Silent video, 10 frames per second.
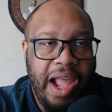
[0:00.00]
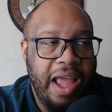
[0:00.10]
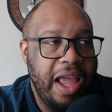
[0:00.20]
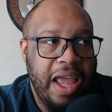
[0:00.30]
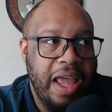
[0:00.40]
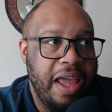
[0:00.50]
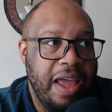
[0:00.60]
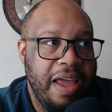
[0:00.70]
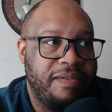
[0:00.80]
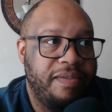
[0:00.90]

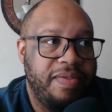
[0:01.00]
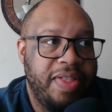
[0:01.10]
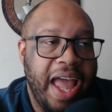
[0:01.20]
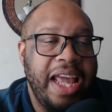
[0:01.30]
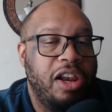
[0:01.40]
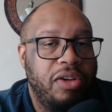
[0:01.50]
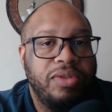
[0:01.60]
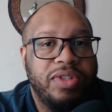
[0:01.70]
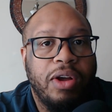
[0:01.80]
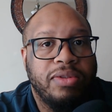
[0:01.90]
if they
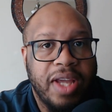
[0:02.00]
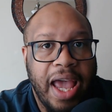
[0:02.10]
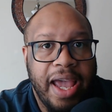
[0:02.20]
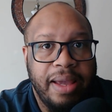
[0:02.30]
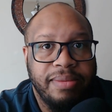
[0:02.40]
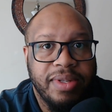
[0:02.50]
lose those games,